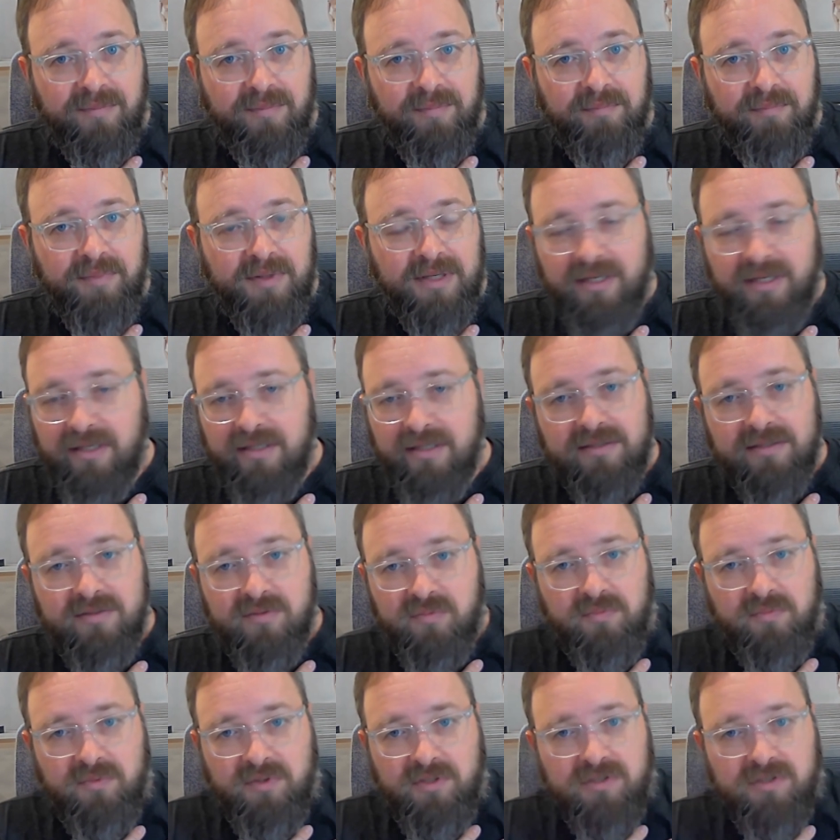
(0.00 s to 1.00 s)
Because
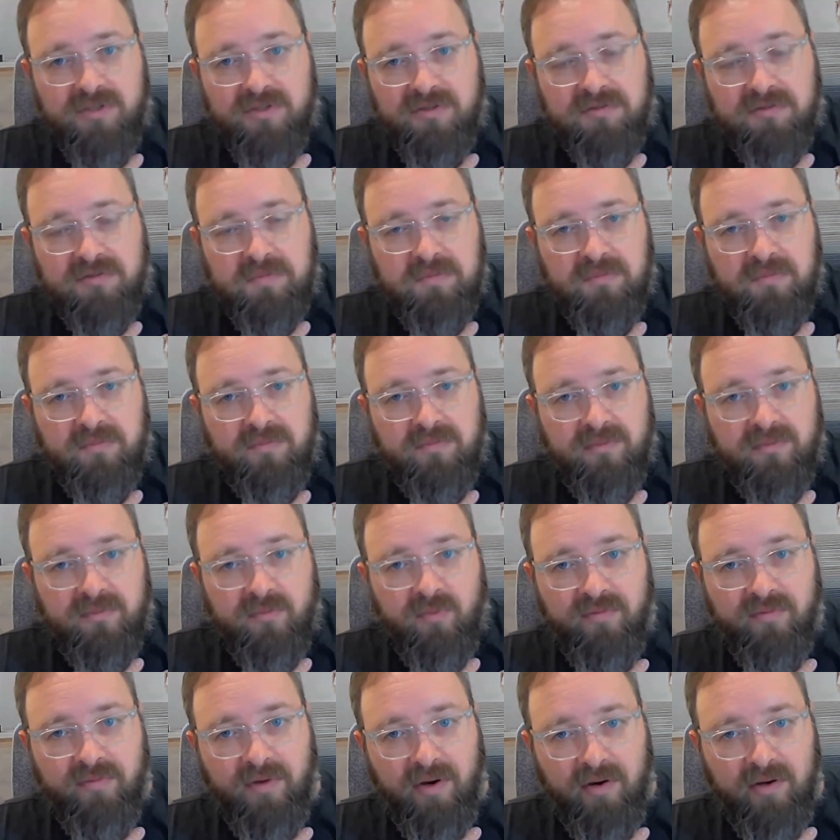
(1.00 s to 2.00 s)
we just,
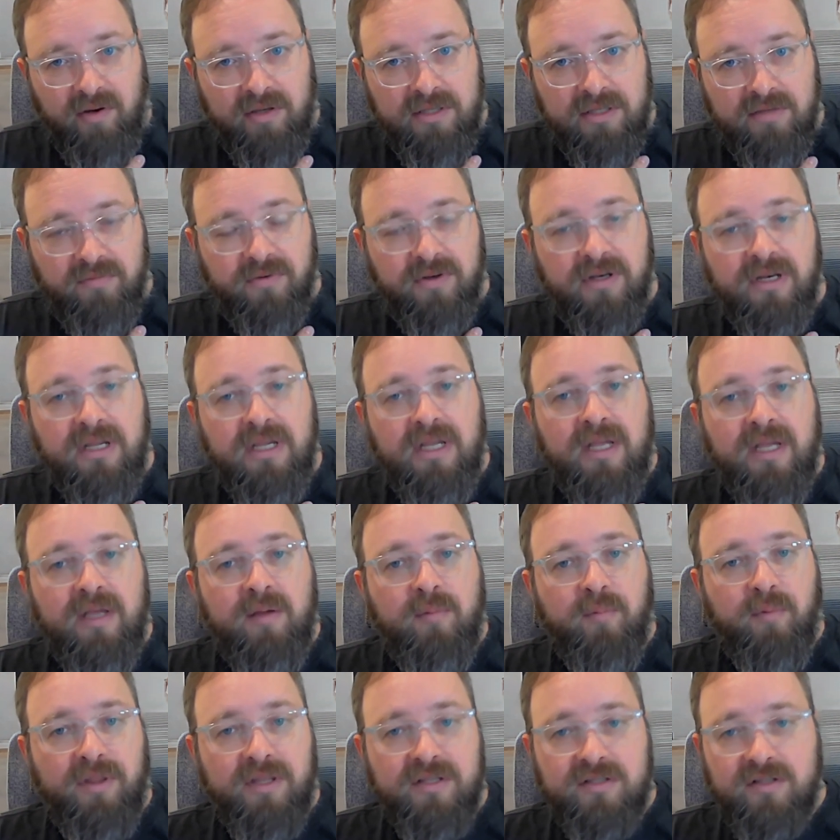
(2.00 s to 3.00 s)
we're very different.
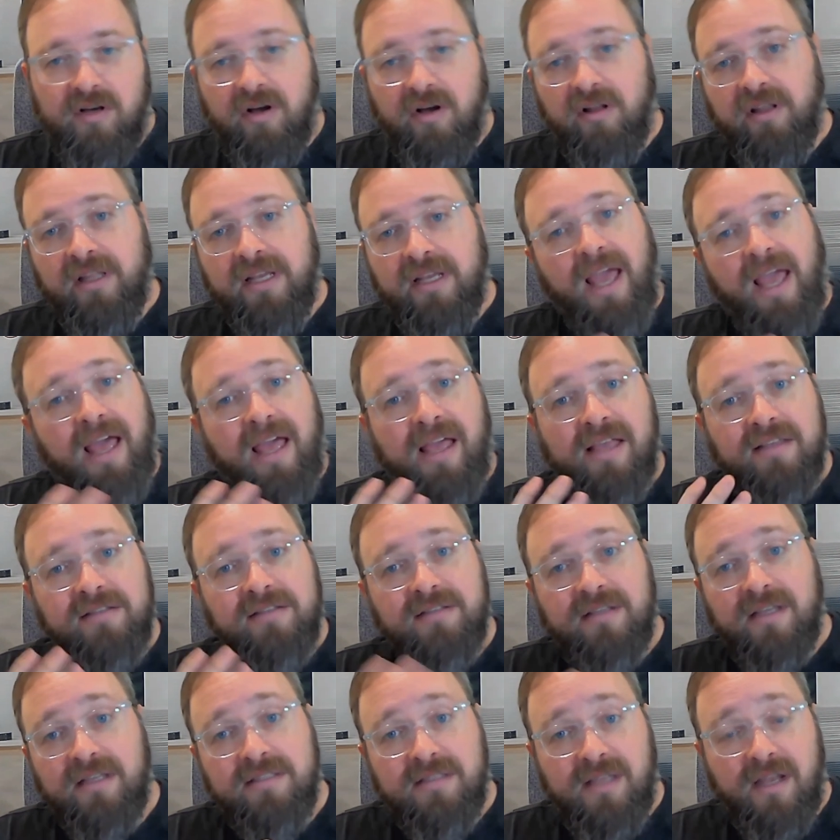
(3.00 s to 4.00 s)
But this colleague has
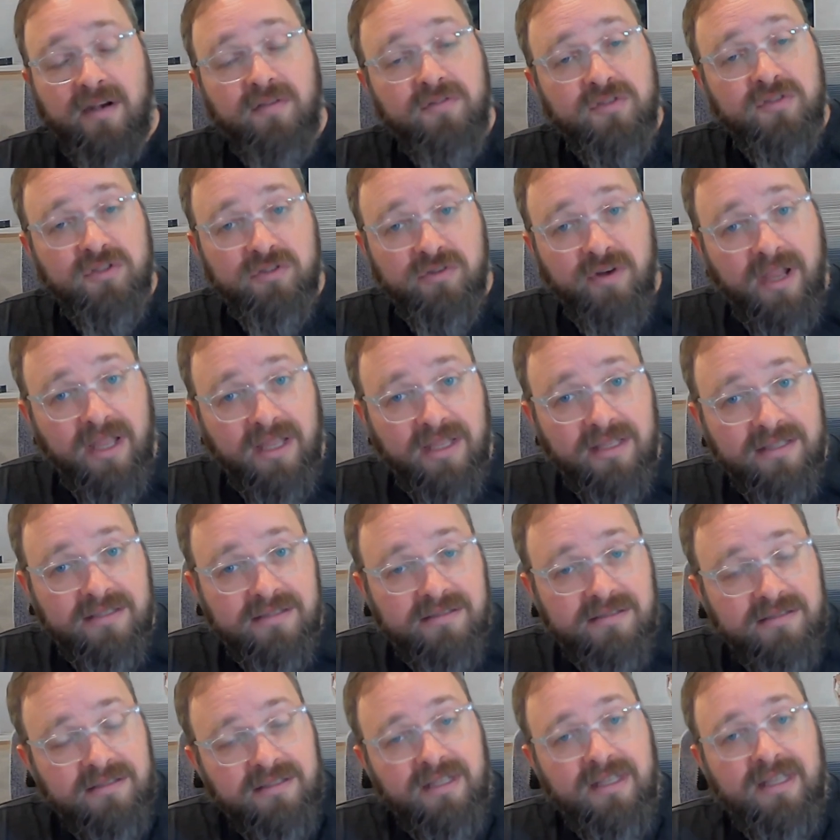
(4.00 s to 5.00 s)
a set of
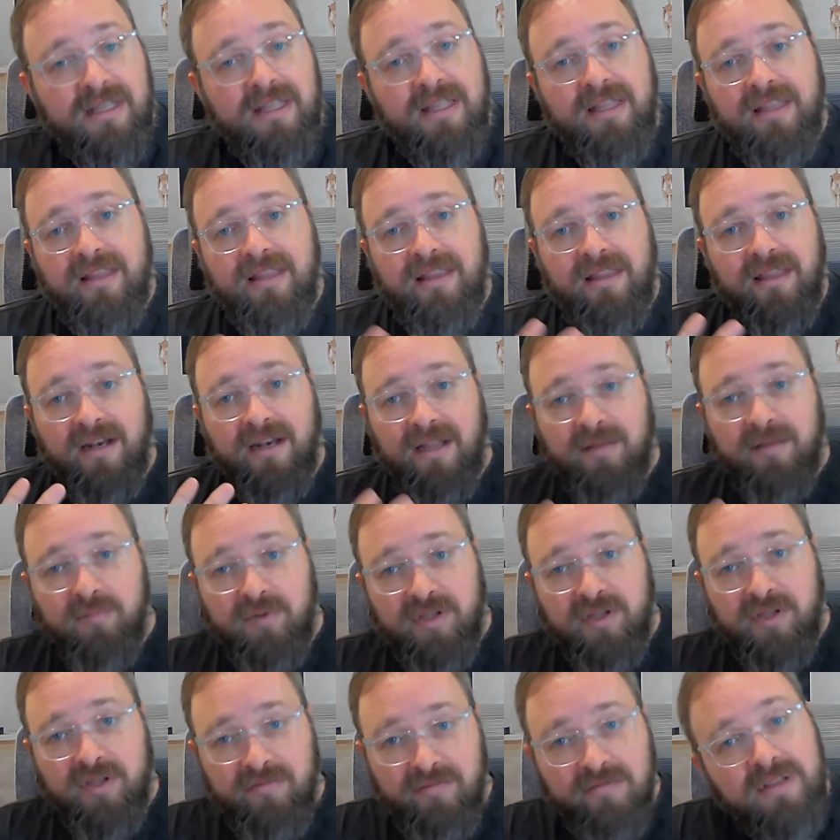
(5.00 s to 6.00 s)
strengths that I'm
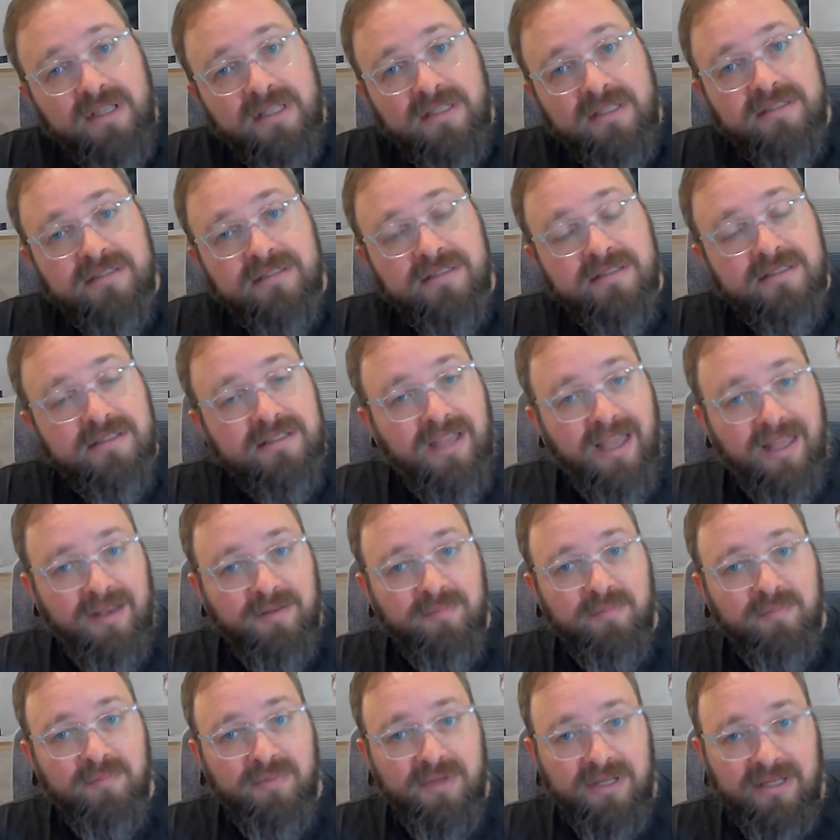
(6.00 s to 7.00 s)
convinced
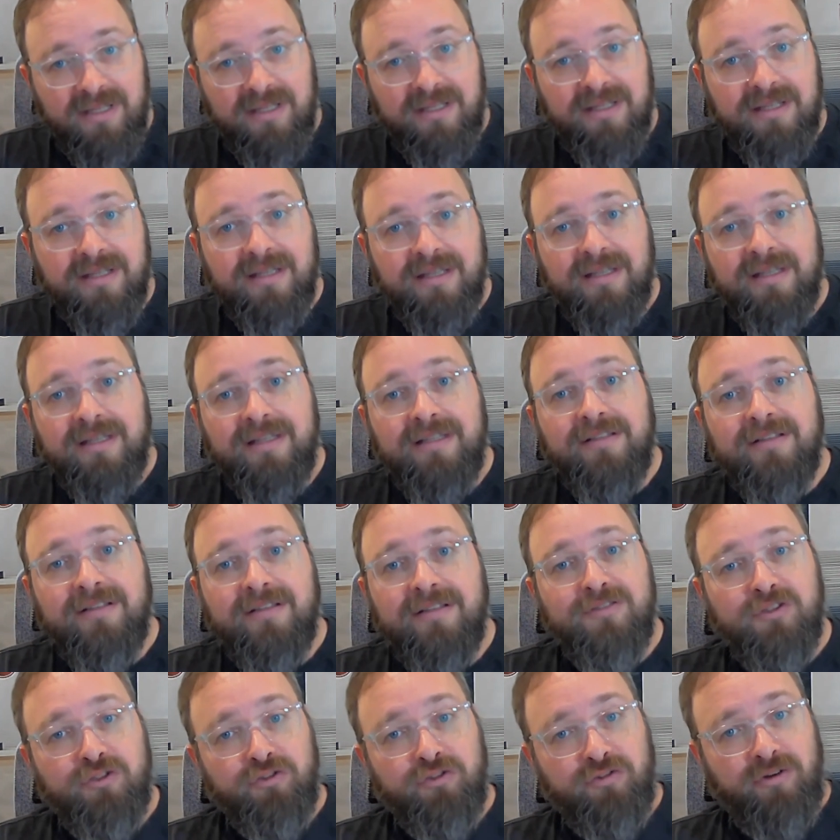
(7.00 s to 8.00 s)
can be
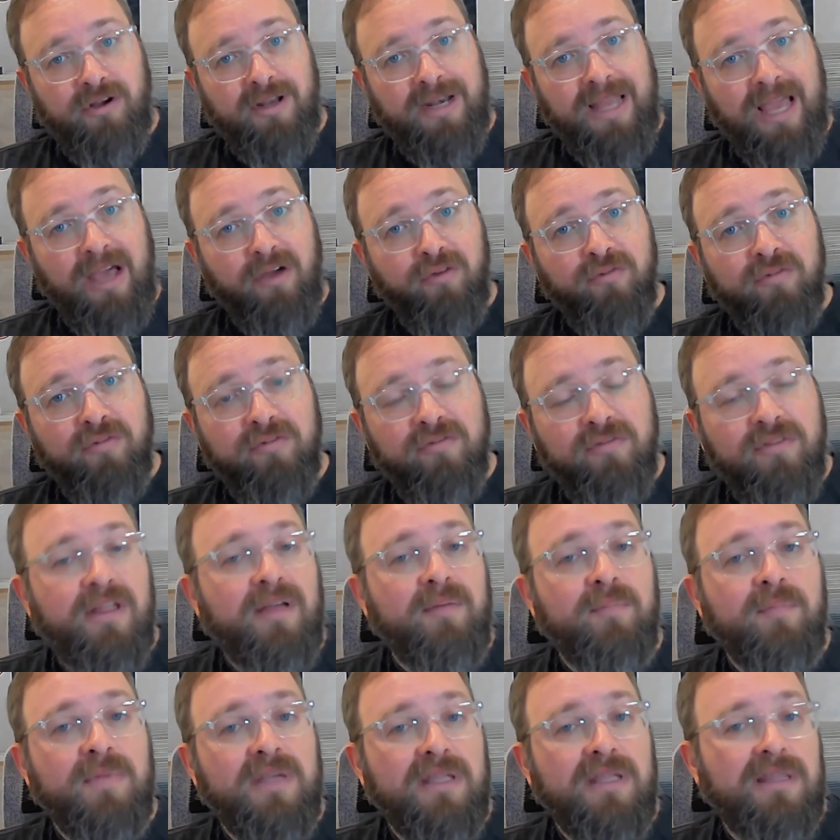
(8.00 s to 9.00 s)
drawn out of
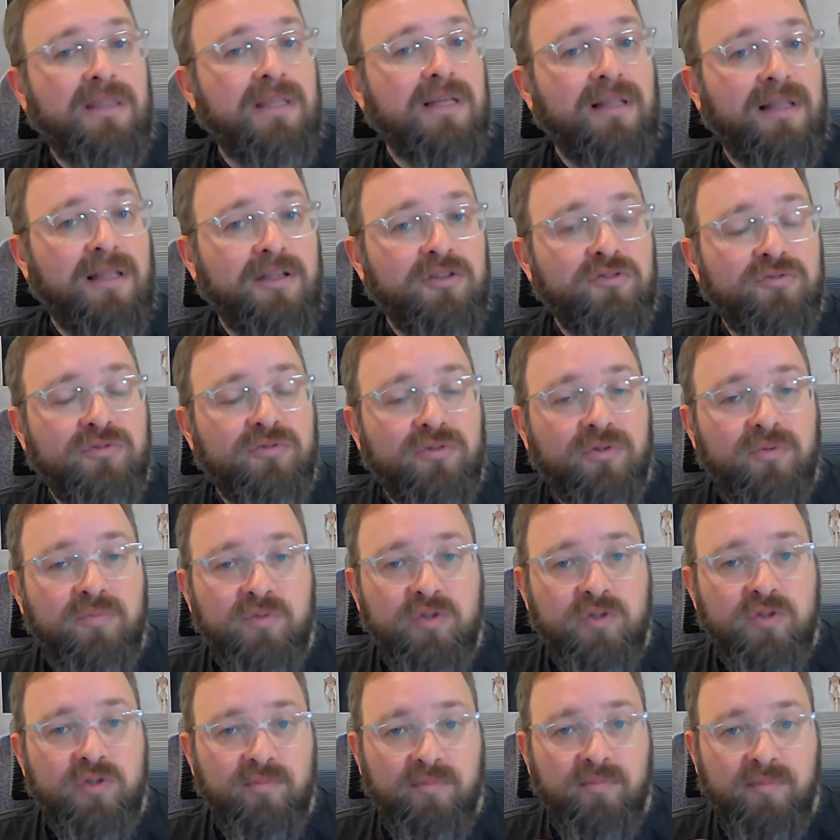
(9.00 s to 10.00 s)
them in the classroom
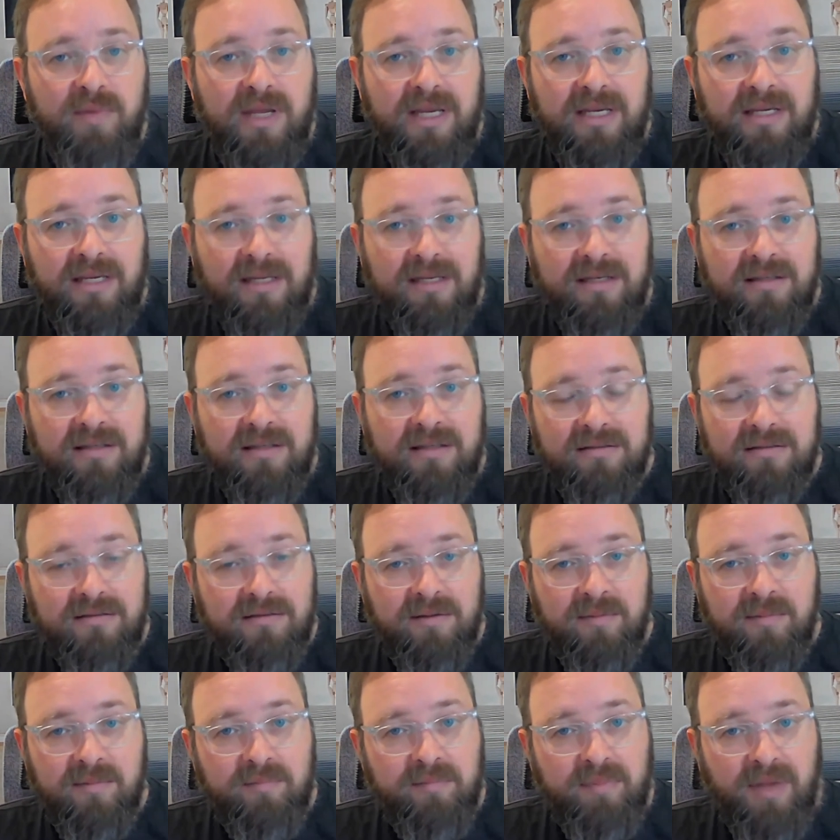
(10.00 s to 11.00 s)
to make it
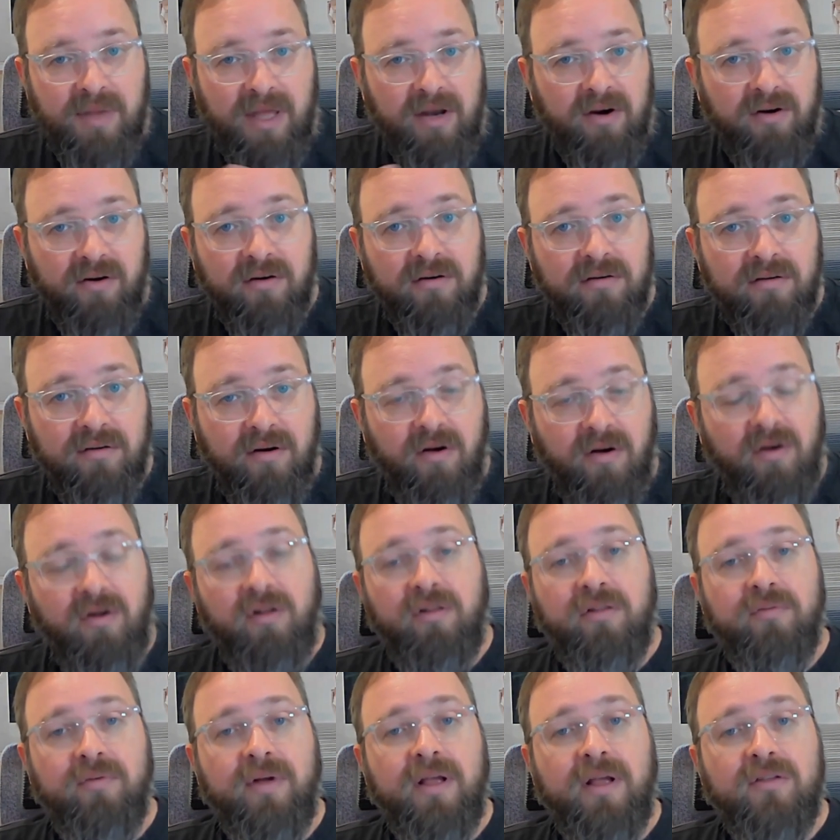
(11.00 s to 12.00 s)
uh, better
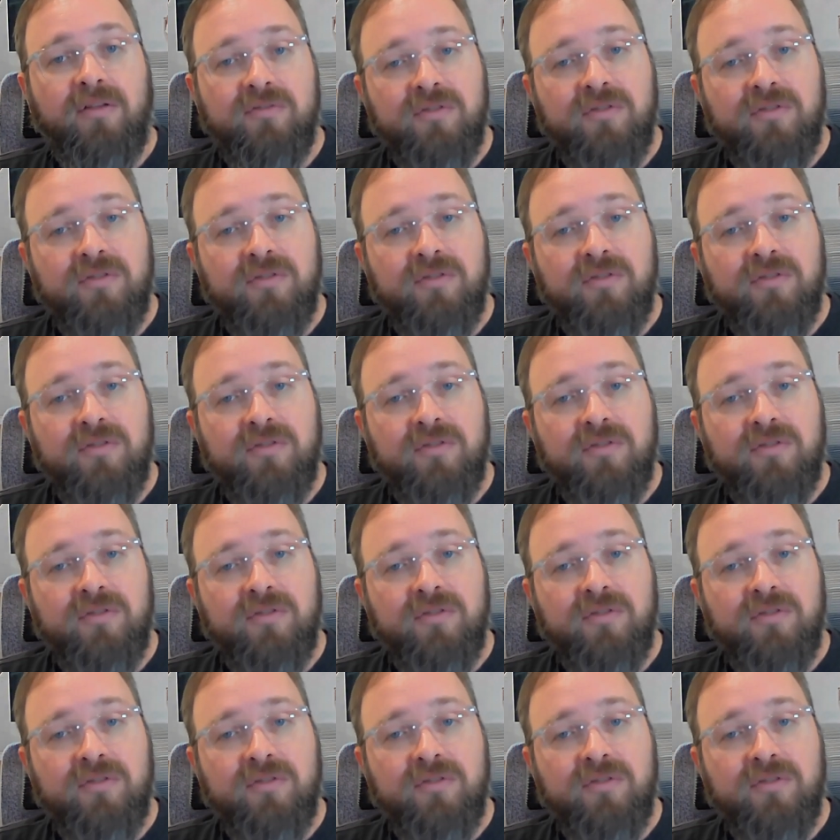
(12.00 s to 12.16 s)
all around.